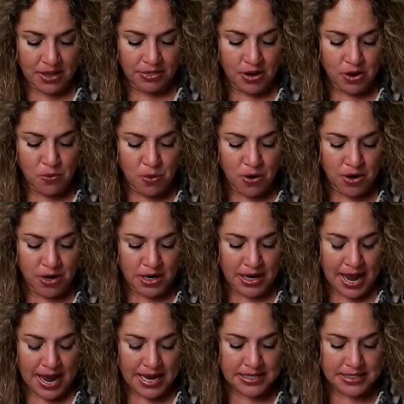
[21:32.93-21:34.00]
the word
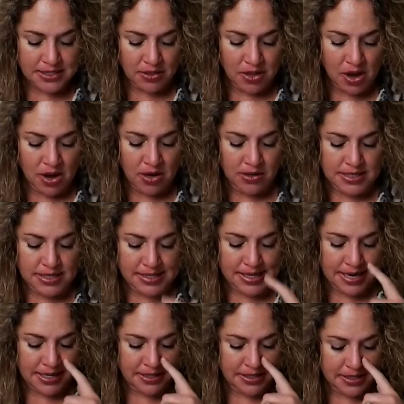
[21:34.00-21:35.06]
has long
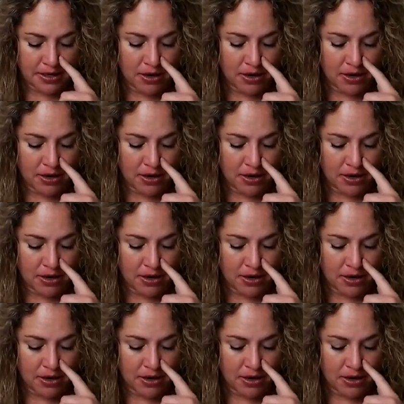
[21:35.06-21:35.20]
since